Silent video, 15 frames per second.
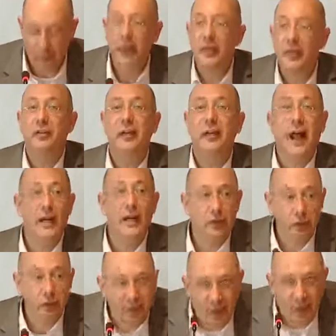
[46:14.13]
We live in the
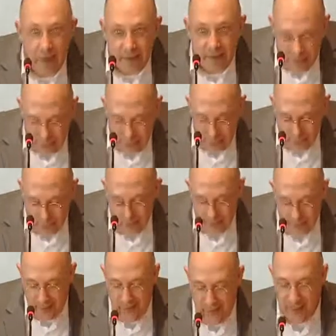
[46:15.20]
age of science,
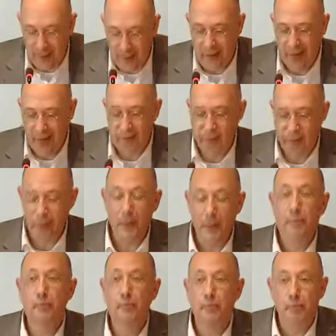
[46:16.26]

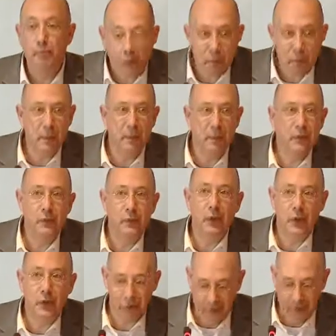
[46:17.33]
but most people do
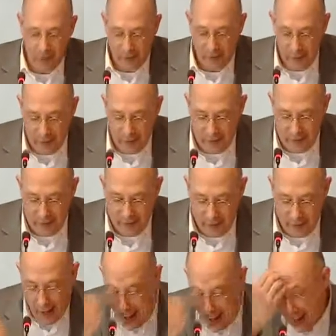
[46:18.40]
not realize
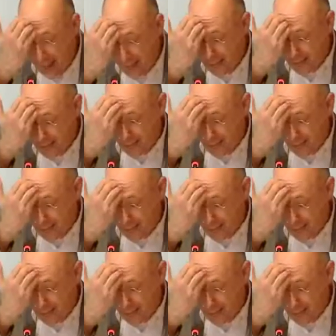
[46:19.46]
how